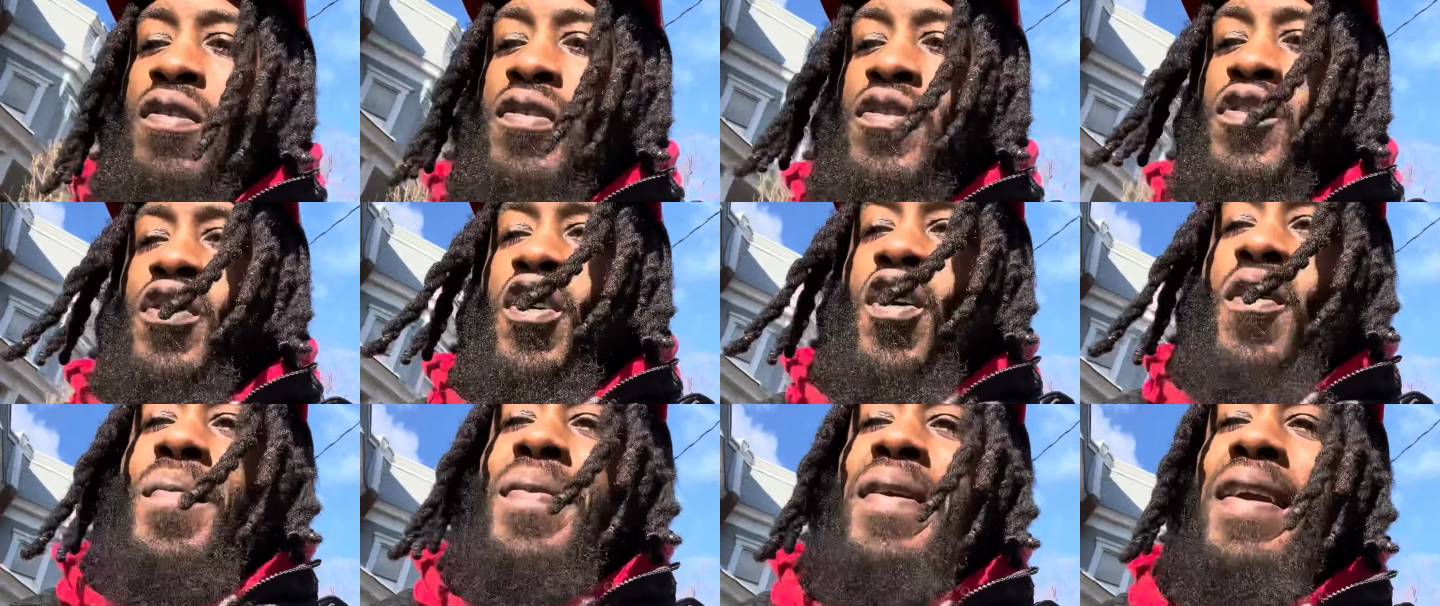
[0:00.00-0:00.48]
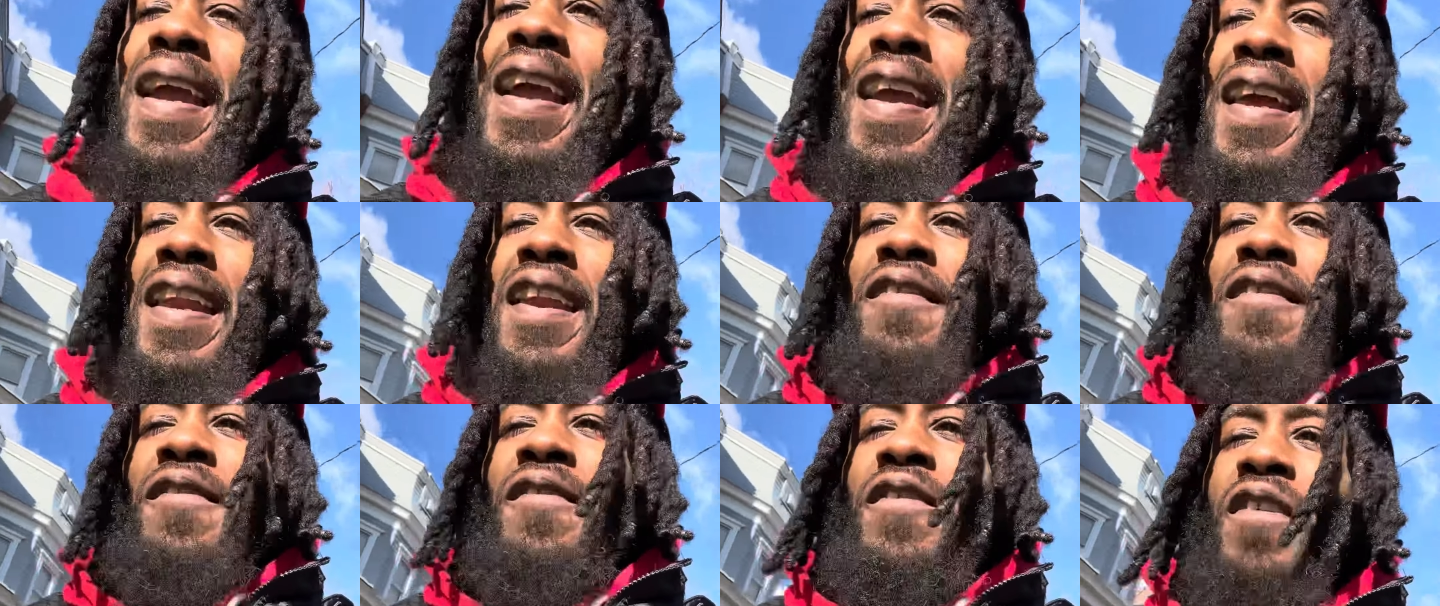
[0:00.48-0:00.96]
shall be
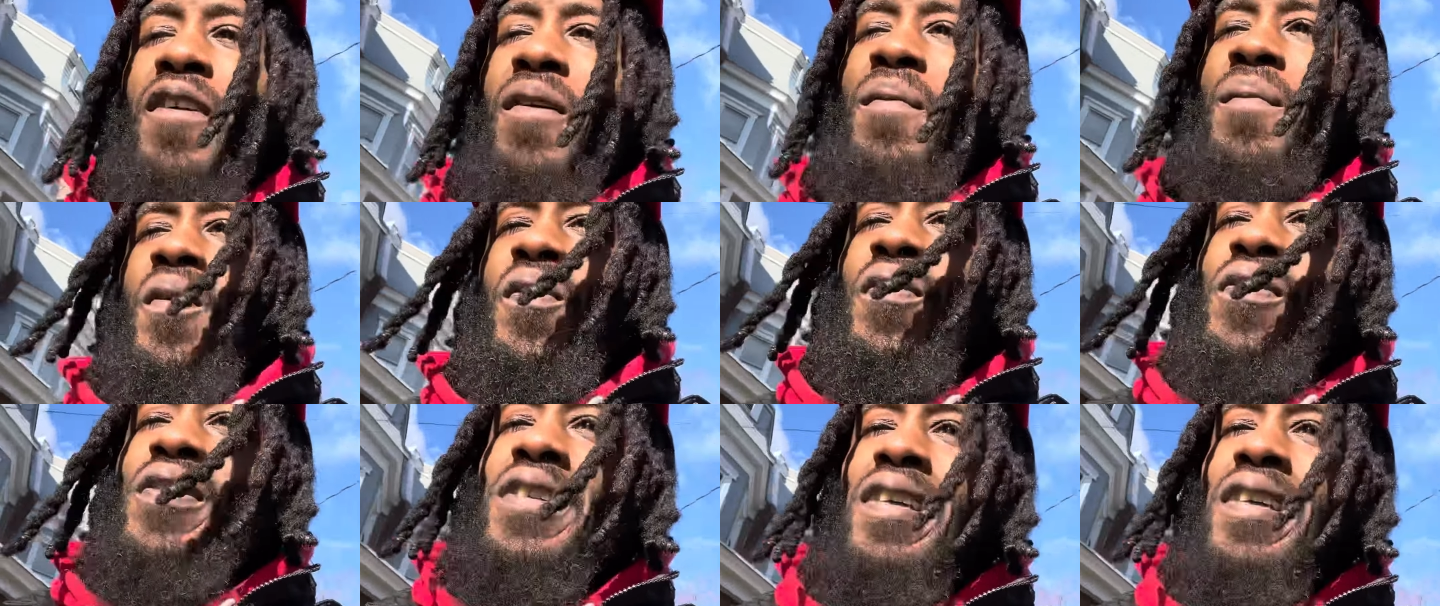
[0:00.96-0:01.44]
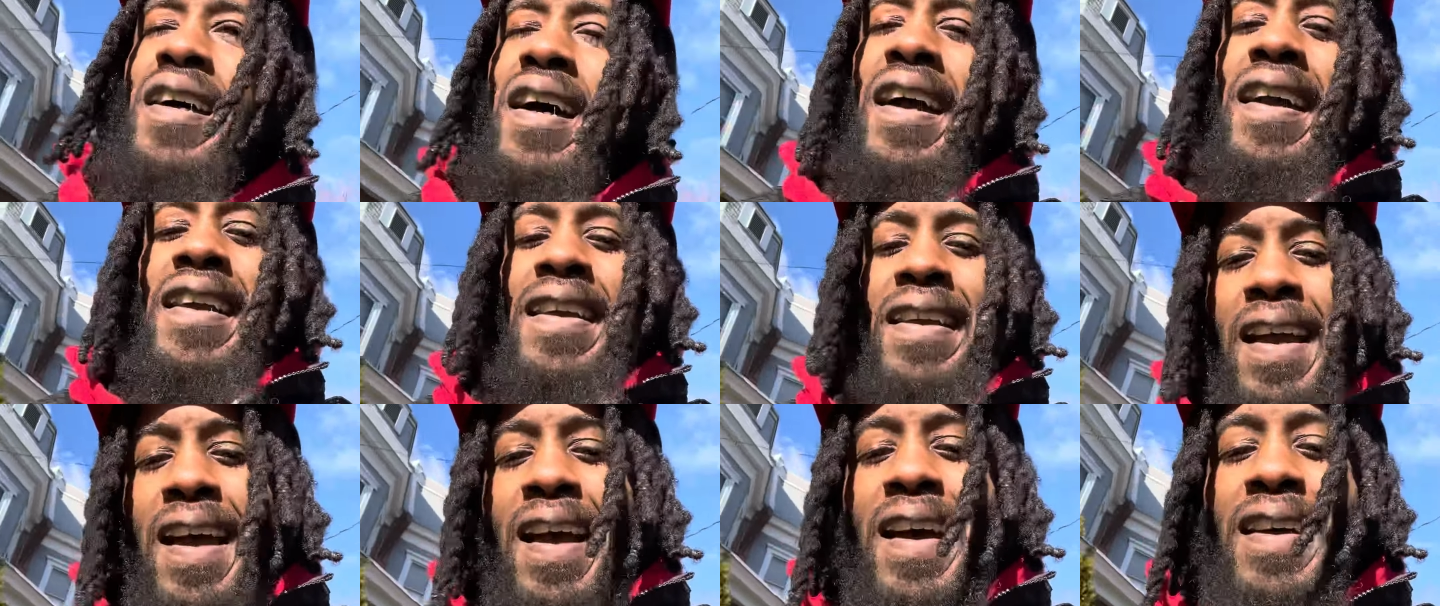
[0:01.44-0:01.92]
hated for the Most High
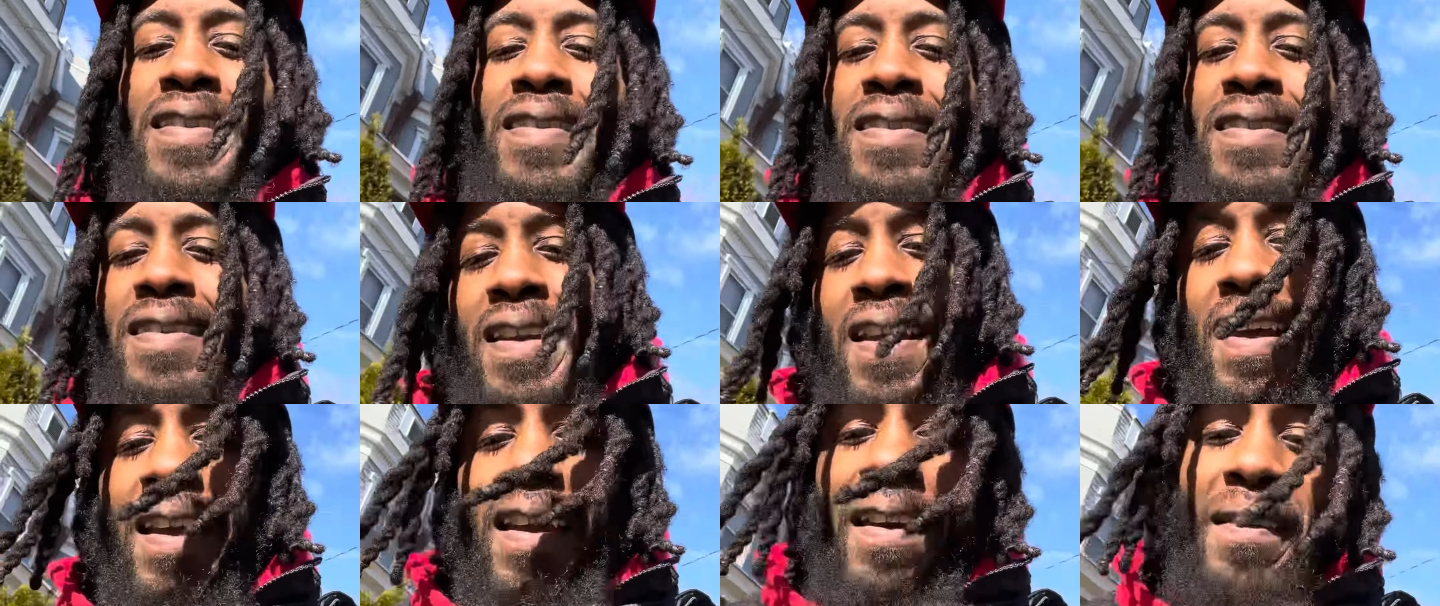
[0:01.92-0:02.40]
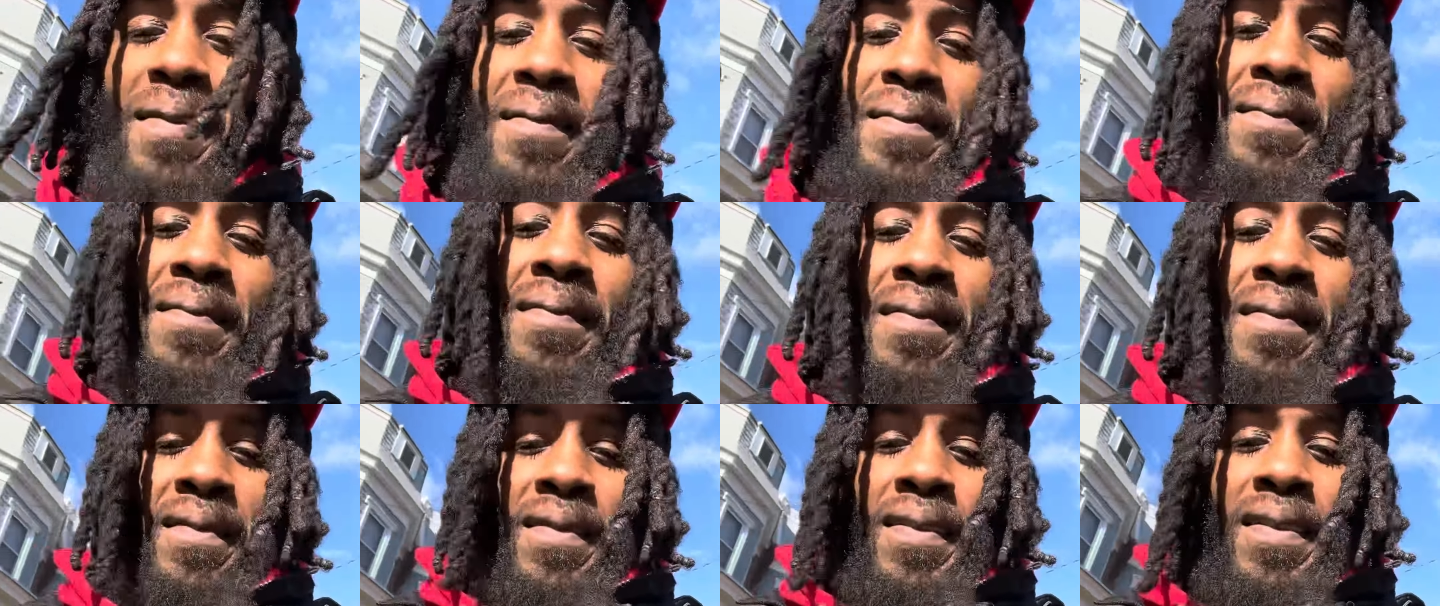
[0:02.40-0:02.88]
Yah's name.
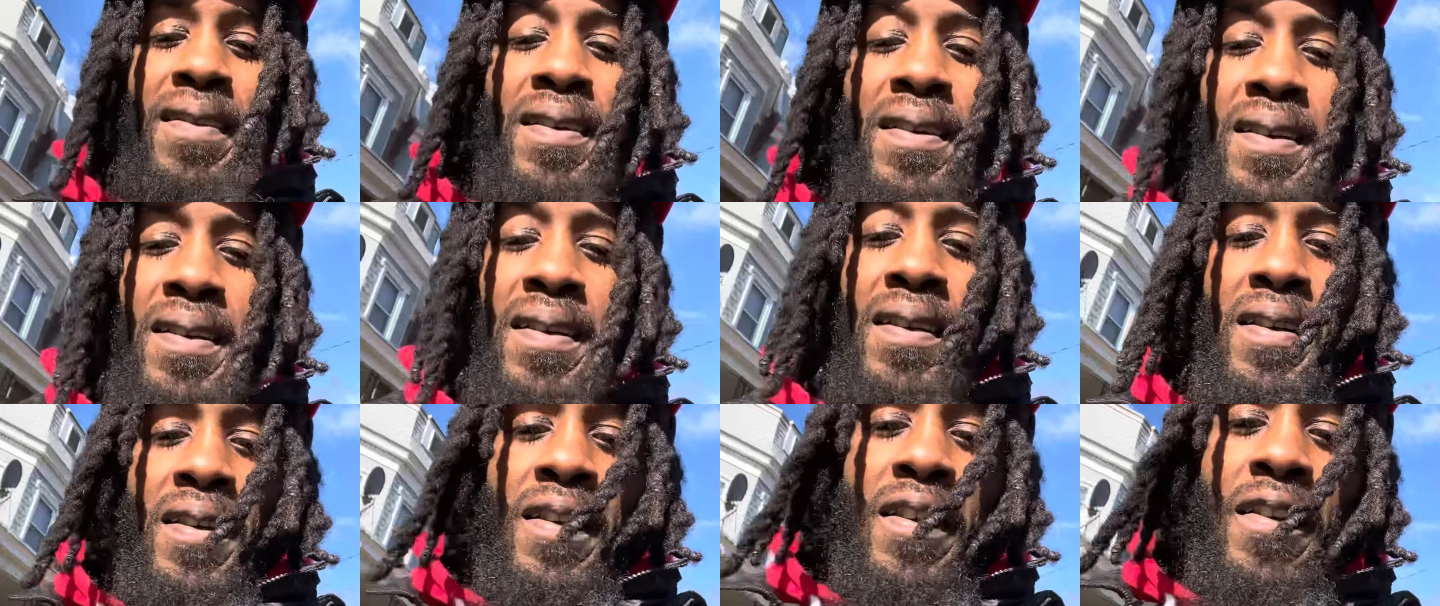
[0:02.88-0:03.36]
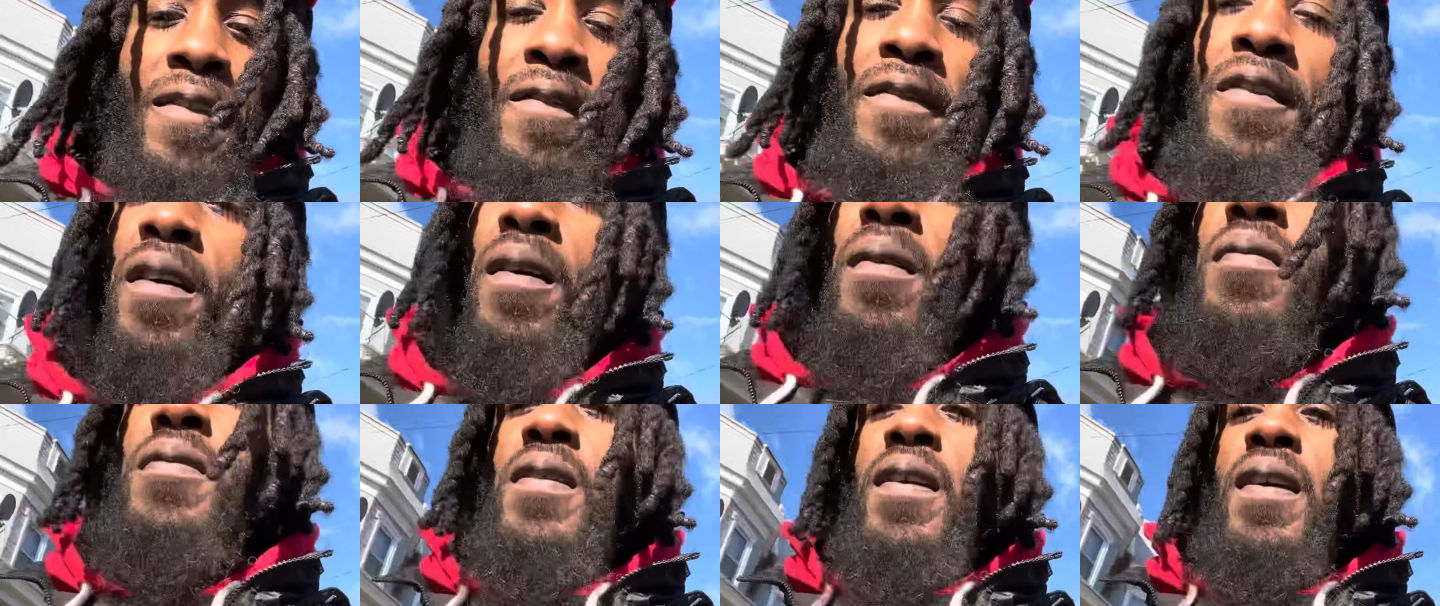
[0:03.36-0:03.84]
You feel
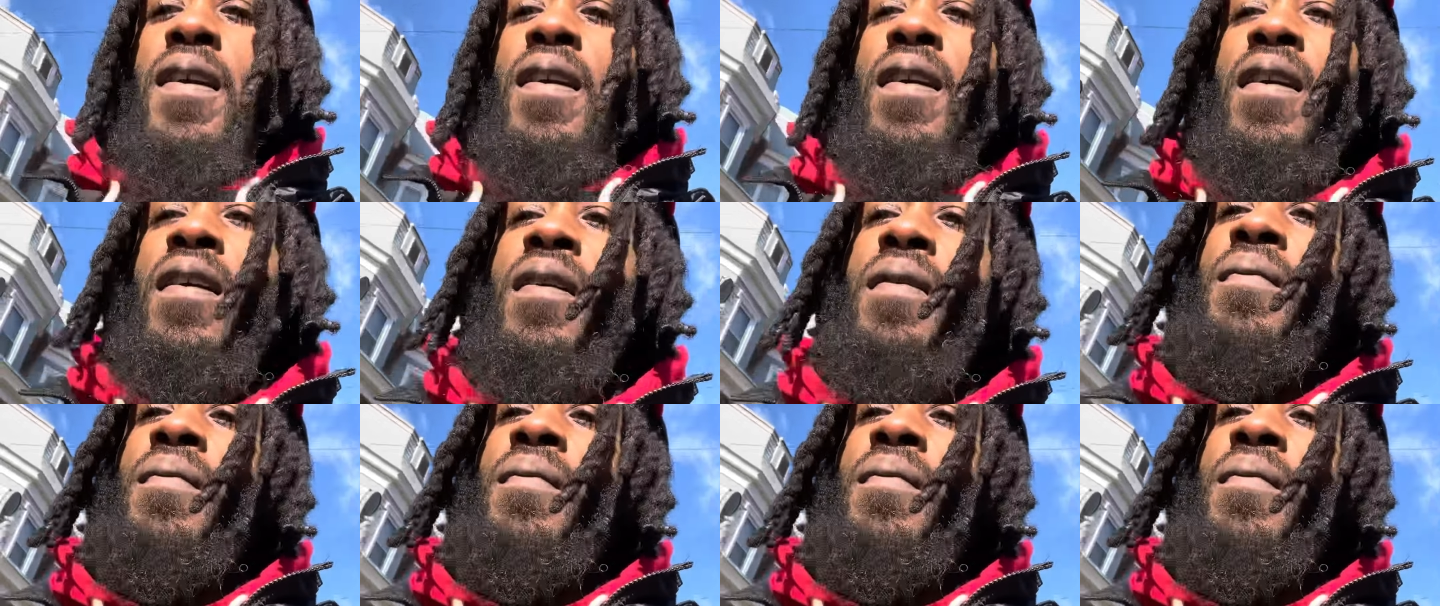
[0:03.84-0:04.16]
what I'm saying?